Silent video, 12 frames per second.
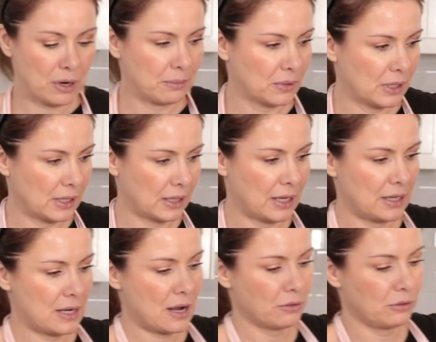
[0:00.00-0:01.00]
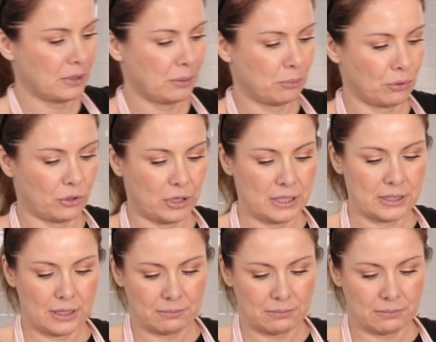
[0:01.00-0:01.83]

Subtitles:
I'm gonna get it out on a board.